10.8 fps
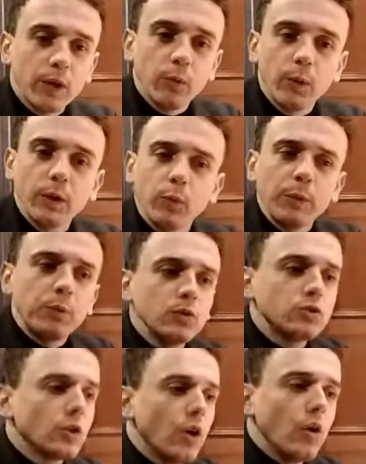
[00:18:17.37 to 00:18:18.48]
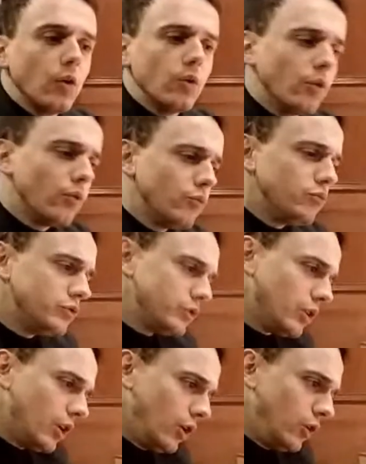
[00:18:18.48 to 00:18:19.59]
We put a
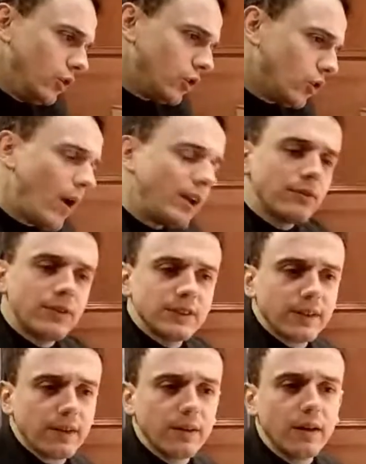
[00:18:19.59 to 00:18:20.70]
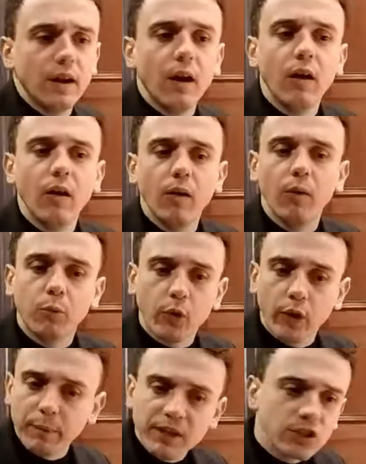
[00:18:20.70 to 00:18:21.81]
quite versatile
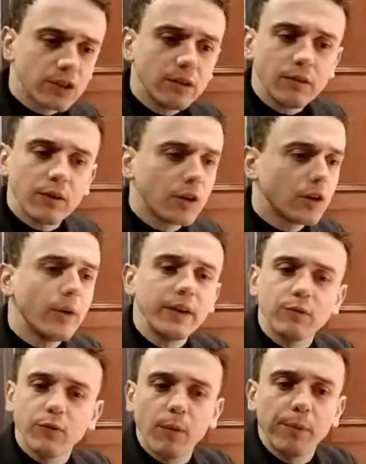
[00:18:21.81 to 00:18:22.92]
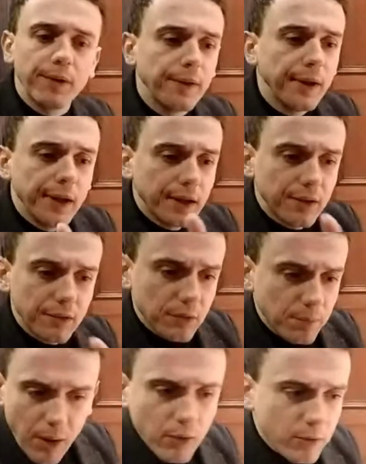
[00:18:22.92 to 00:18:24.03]
programmation, going from
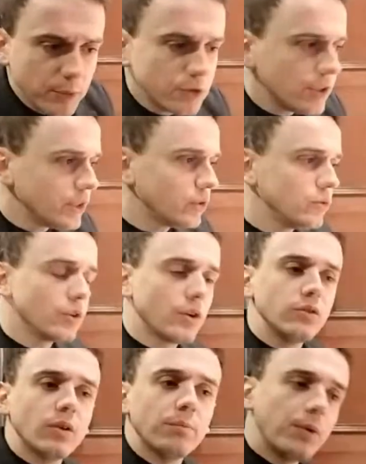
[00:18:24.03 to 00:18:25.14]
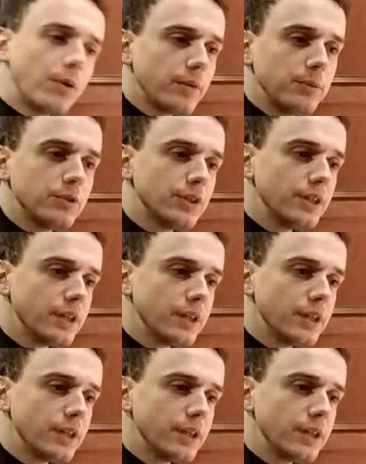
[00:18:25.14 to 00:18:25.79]
Baroque music to the contemporary music.